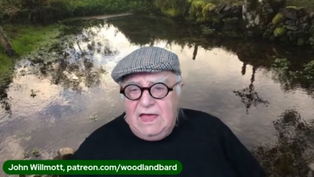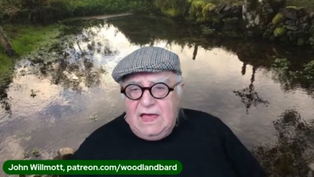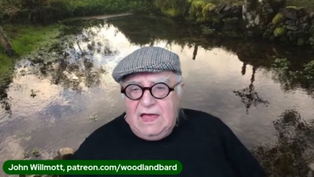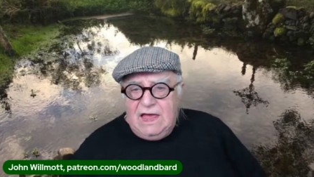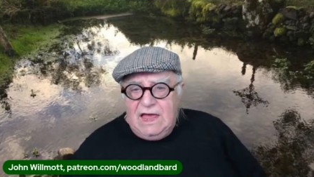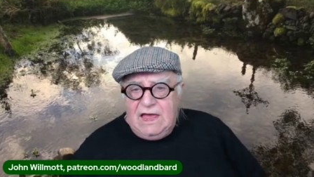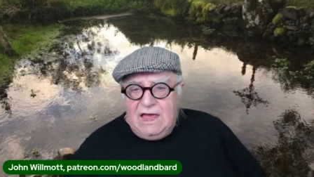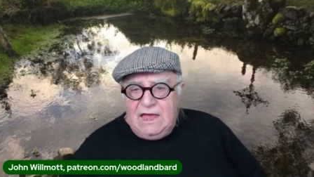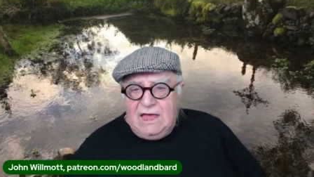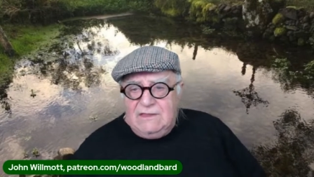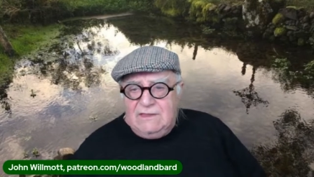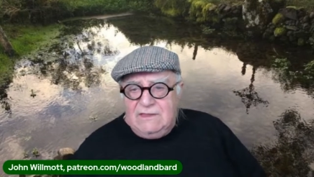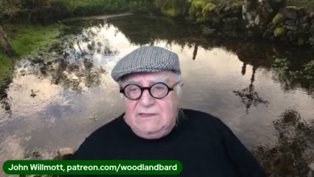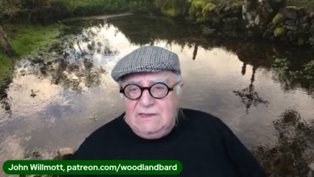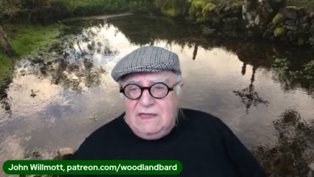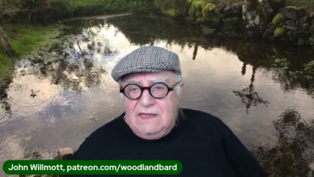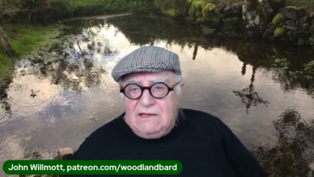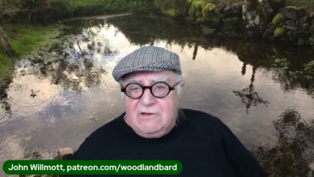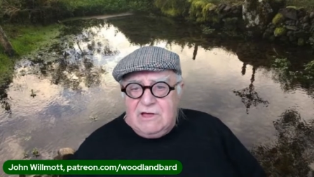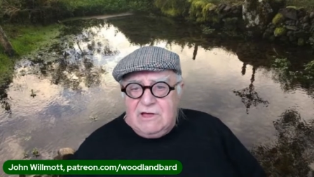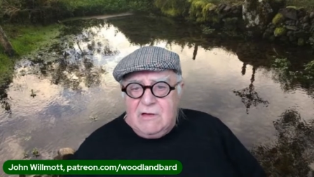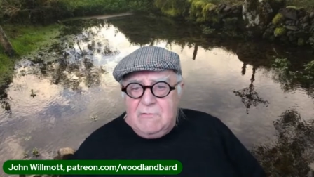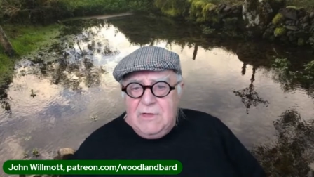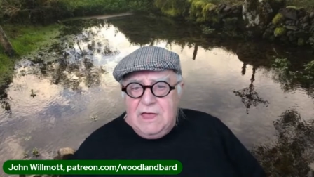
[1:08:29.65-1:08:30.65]
Uh,
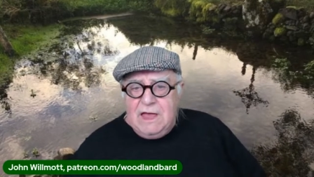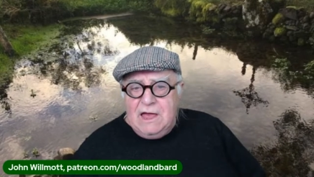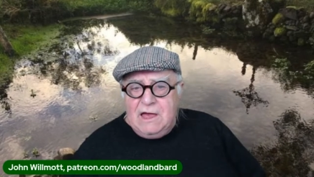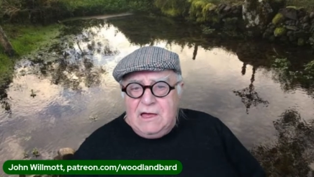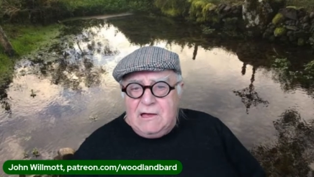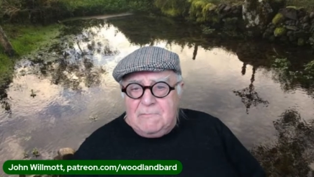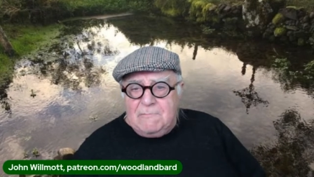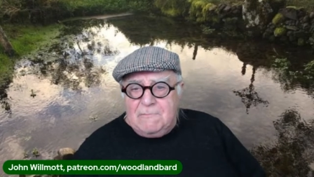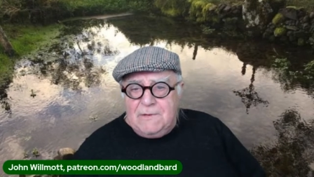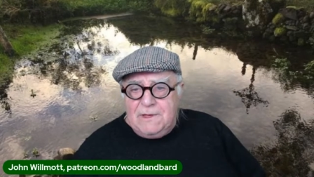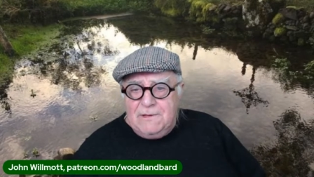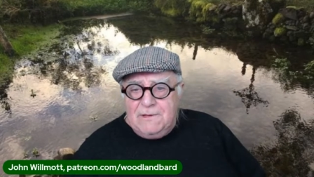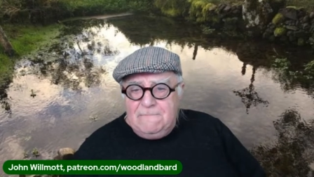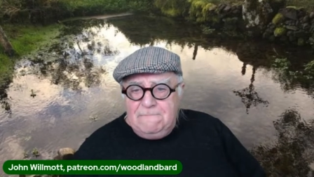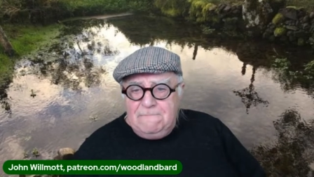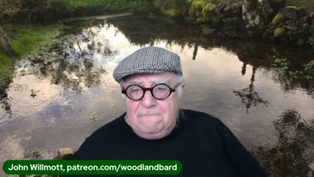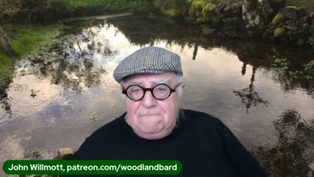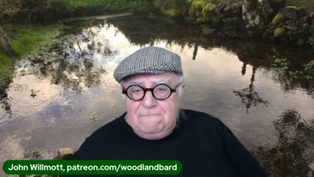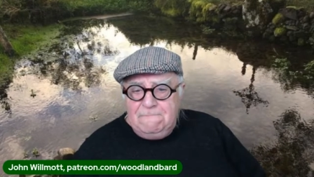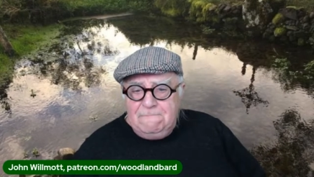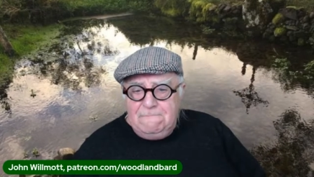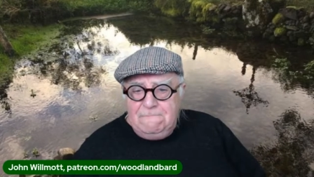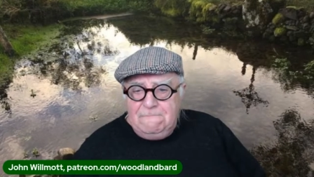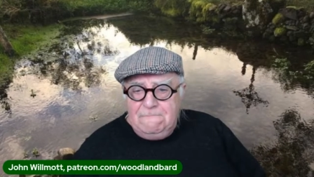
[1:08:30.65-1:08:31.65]
now, coming up,
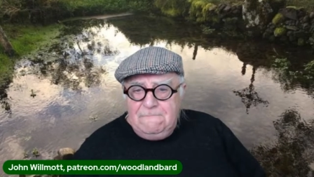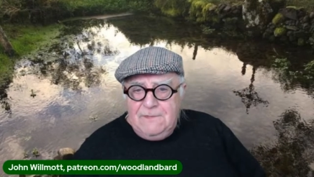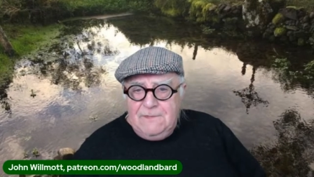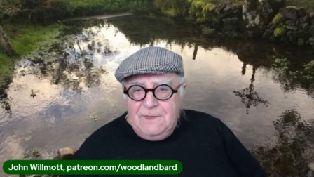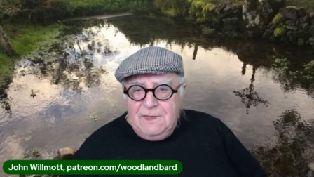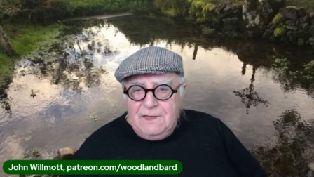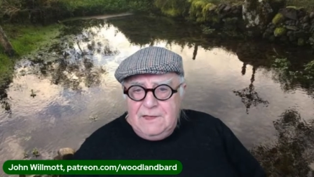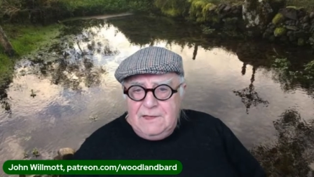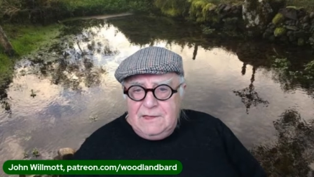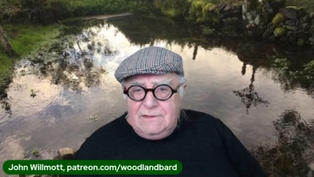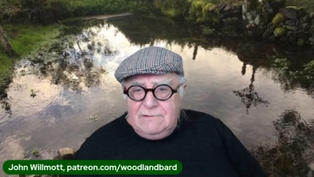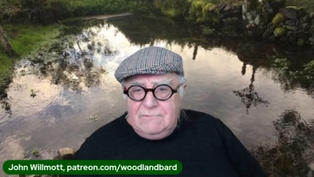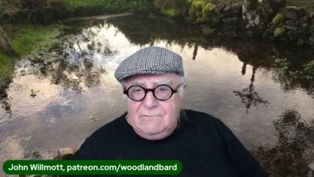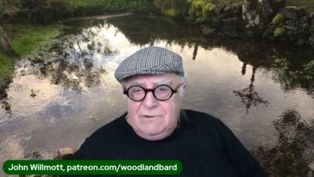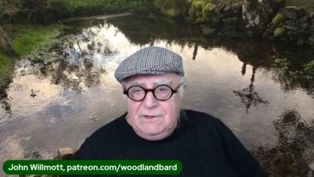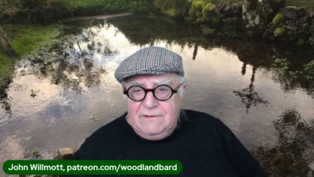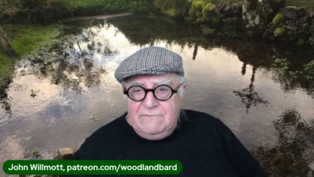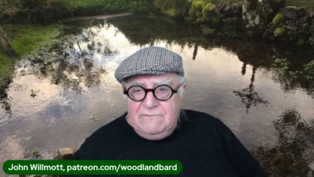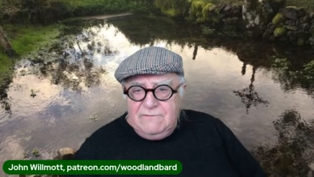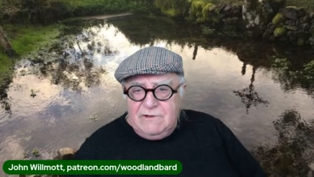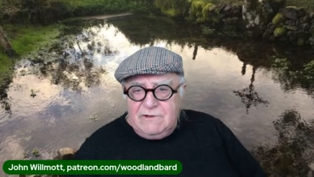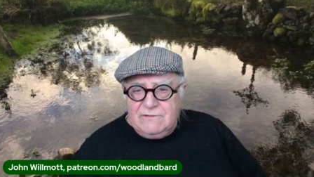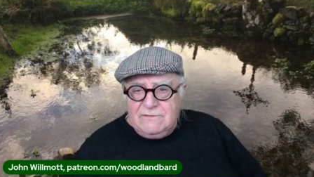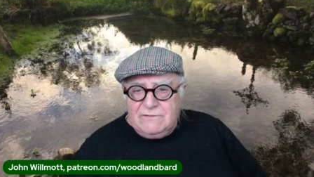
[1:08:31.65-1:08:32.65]
uh,
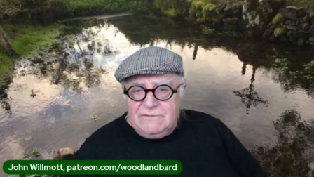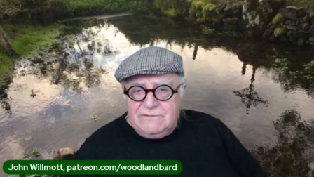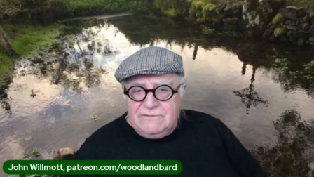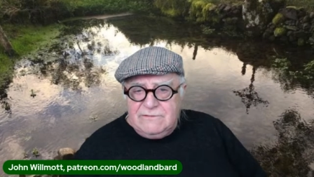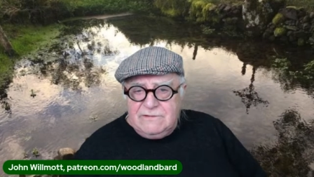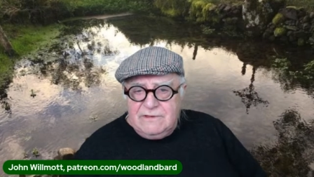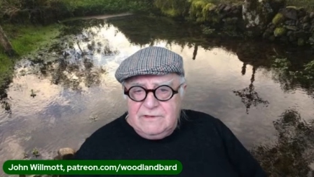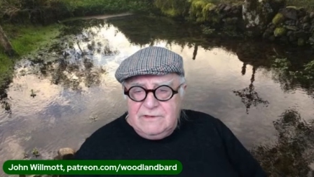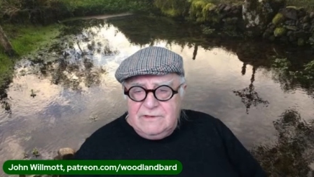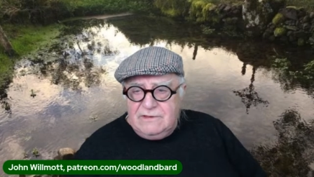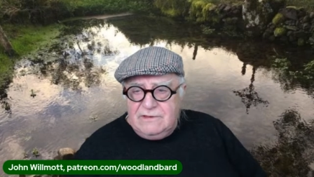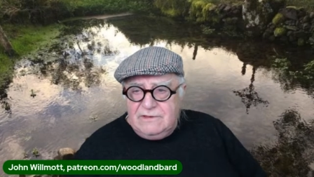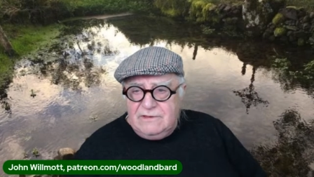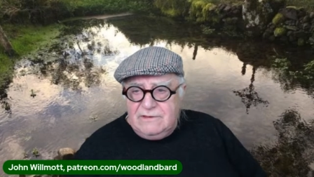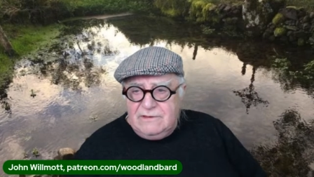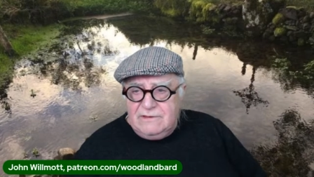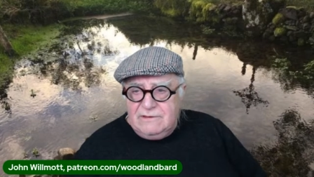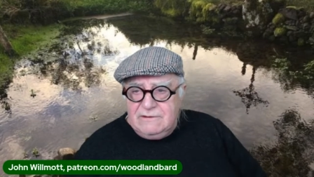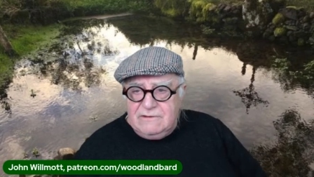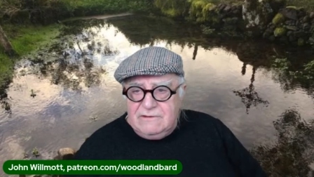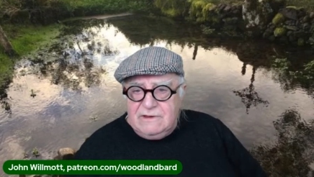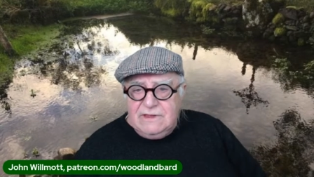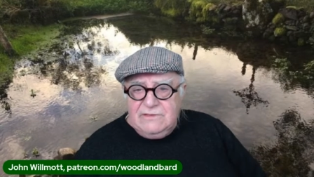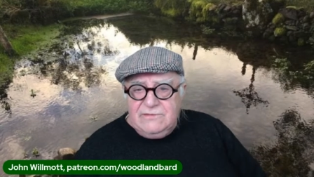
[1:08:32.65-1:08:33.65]
we've got
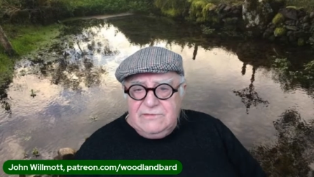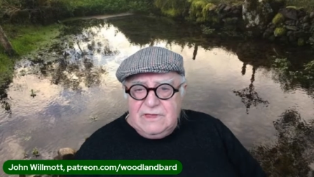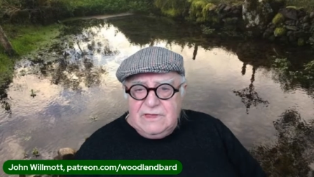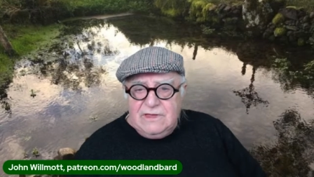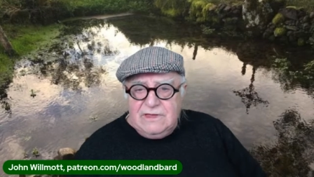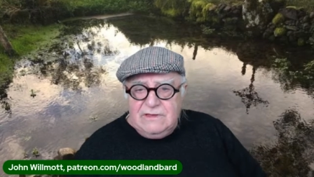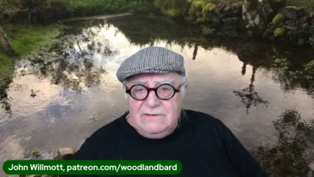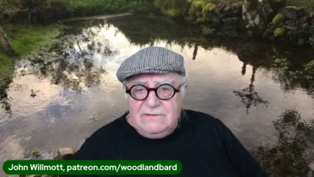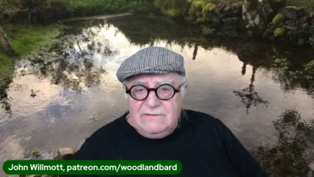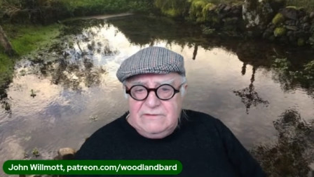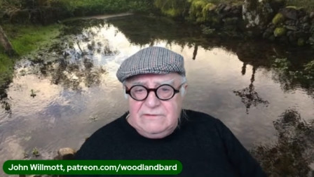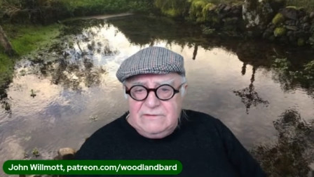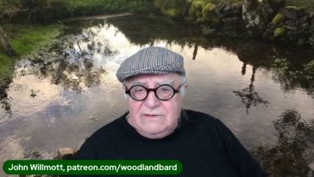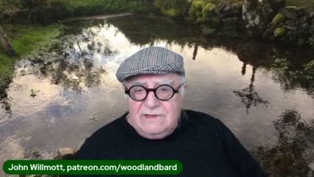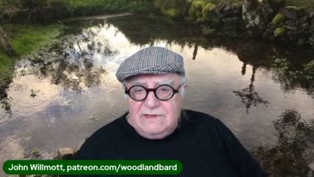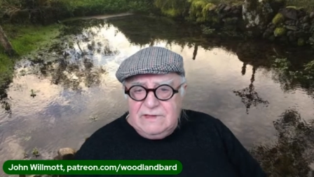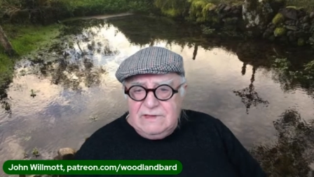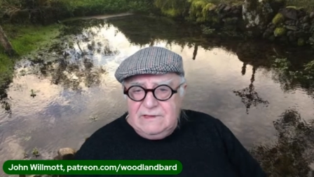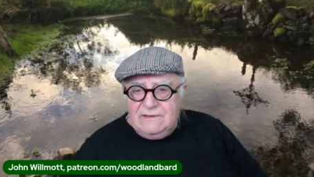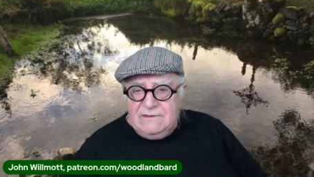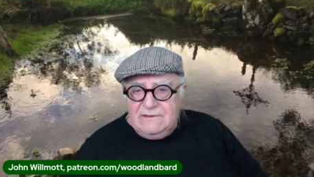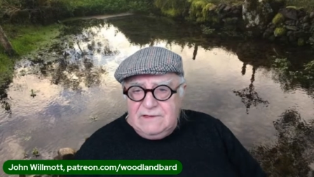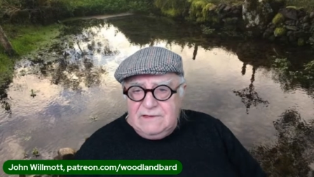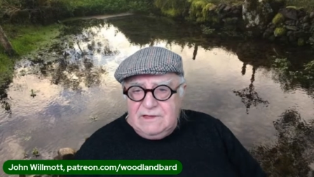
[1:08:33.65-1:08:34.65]
uh, great things
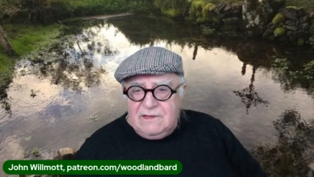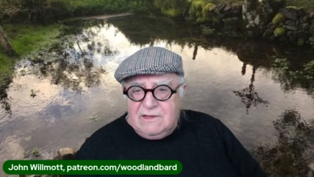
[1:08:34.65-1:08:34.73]
uh,